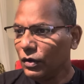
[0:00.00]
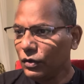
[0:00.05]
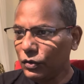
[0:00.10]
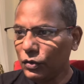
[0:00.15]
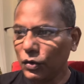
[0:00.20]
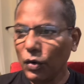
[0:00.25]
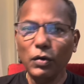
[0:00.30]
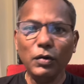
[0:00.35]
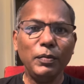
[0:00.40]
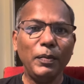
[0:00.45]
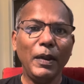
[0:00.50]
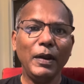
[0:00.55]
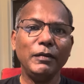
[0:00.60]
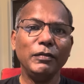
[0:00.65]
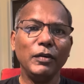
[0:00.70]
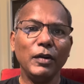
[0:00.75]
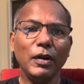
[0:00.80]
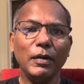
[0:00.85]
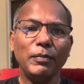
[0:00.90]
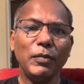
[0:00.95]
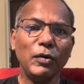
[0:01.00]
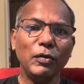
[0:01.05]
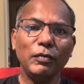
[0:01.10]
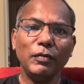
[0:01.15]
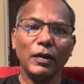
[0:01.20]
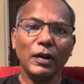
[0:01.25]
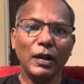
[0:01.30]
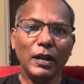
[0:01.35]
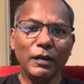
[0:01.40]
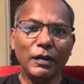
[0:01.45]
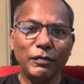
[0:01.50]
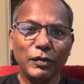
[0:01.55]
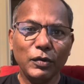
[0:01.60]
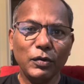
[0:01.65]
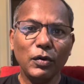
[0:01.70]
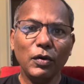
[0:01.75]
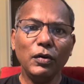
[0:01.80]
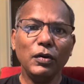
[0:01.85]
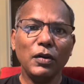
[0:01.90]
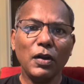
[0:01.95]
Don't wait for approval. If you
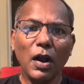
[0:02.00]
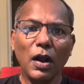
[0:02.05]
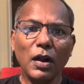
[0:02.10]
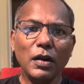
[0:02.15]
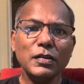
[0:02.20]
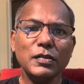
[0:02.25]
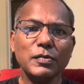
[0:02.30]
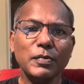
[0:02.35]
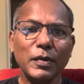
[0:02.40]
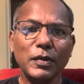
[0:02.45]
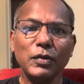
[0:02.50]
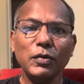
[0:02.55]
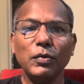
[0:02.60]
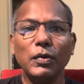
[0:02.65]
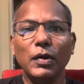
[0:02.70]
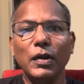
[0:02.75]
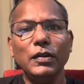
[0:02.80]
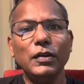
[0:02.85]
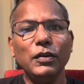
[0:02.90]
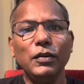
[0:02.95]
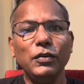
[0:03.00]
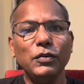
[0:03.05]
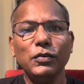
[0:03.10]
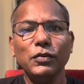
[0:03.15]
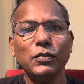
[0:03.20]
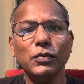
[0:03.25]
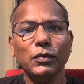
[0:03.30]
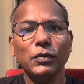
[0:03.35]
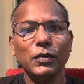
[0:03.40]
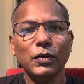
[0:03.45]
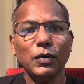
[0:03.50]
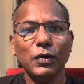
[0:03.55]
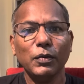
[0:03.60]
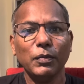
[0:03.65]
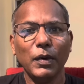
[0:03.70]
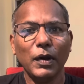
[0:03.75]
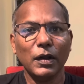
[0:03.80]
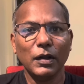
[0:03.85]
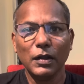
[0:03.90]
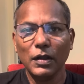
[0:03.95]
know God is with you, continue to do the good
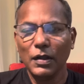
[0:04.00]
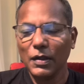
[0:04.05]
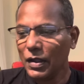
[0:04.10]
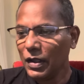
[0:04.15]
work.